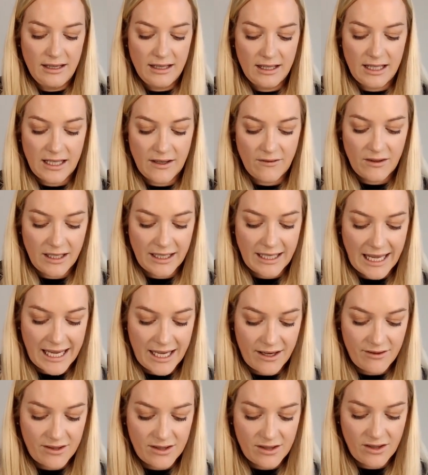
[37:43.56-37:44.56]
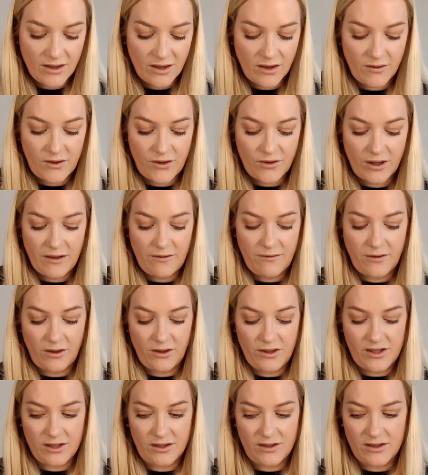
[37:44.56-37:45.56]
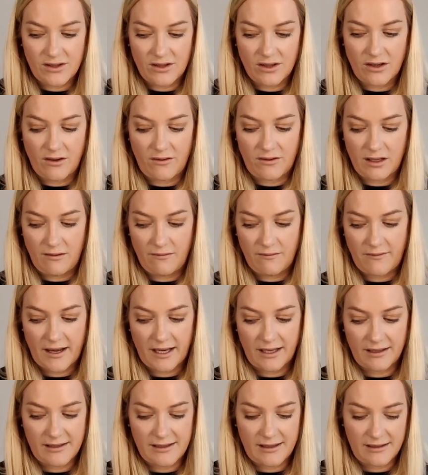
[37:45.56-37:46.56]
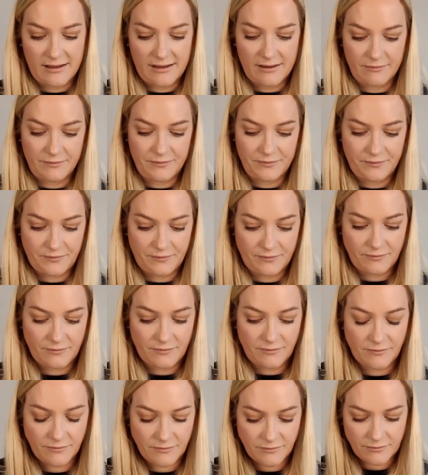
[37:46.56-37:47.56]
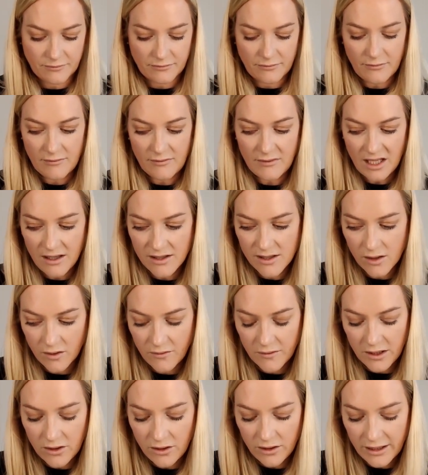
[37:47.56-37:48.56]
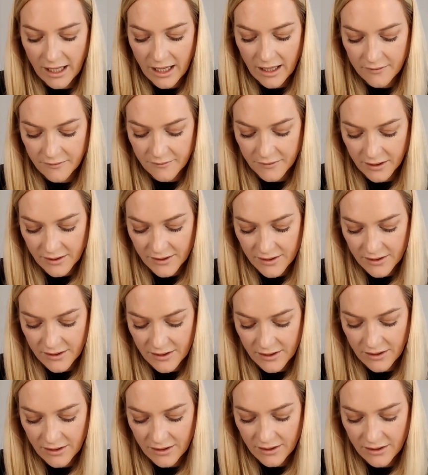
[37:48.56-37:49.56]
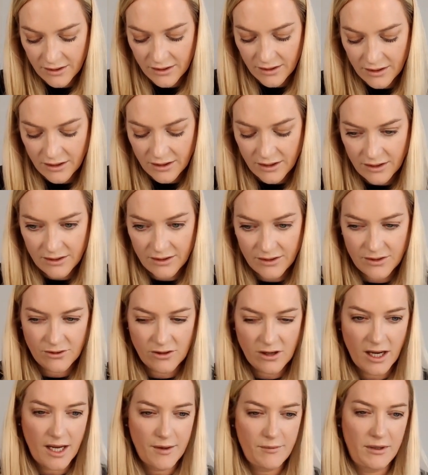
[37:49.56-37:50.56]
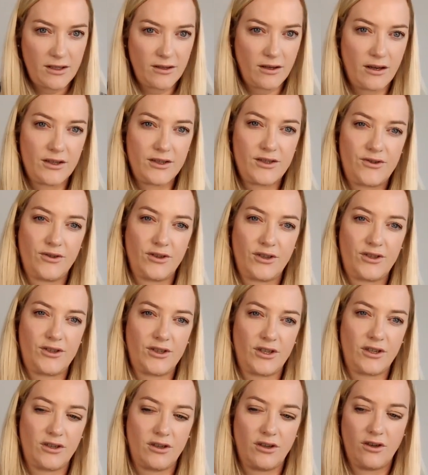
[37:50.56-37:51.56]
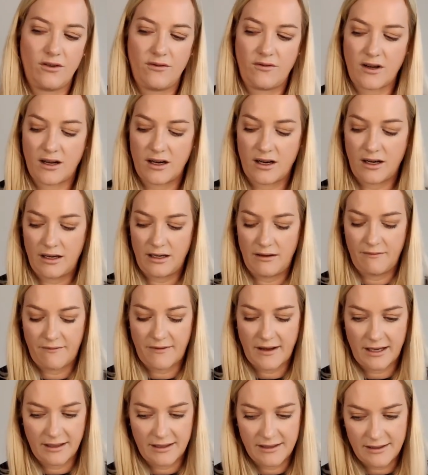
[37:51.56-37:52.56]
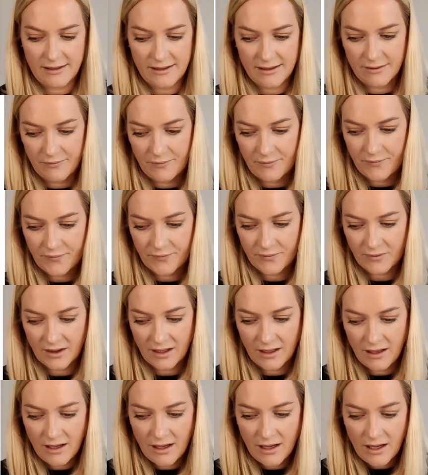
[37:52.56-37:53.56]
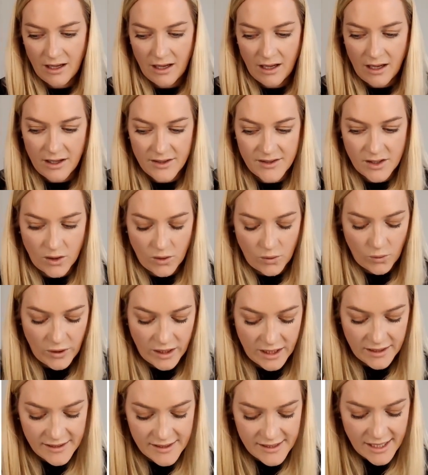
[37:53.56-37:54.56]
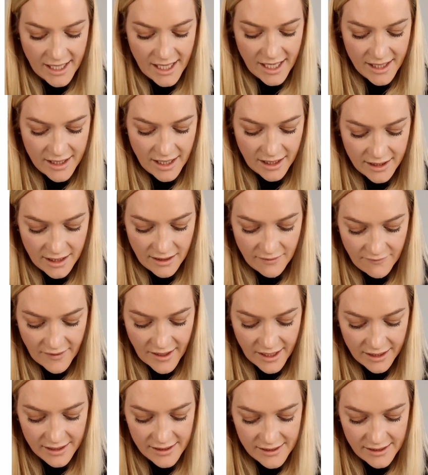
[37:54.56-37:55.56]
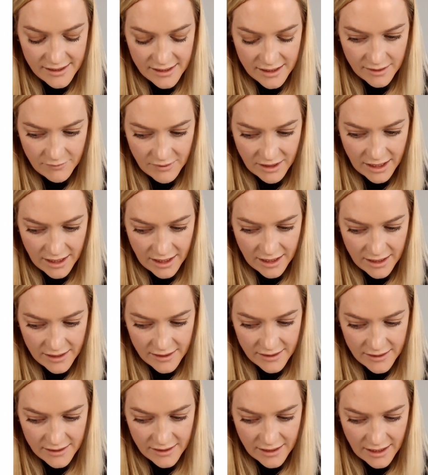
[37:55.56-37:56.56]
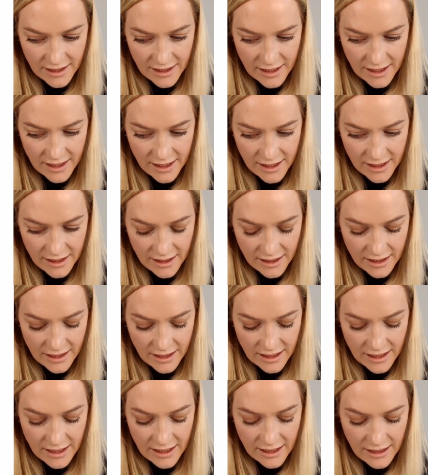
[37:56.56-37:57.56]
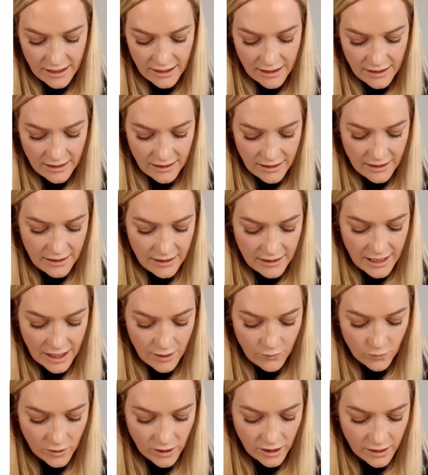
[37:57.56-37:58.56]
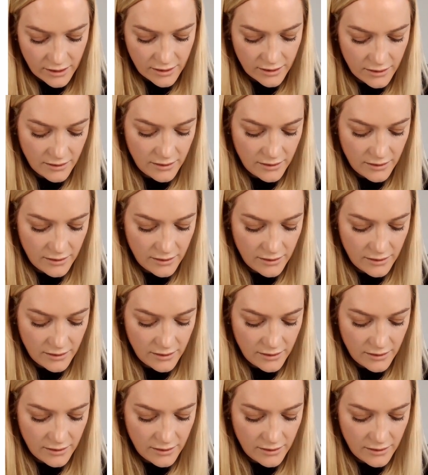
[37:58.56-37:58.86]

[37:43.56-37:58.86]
Give an account of 3 functions of the lymphatic system. So if we look at first, describing our structure of our lymphatic system. So we can say that the lymphatic system is a network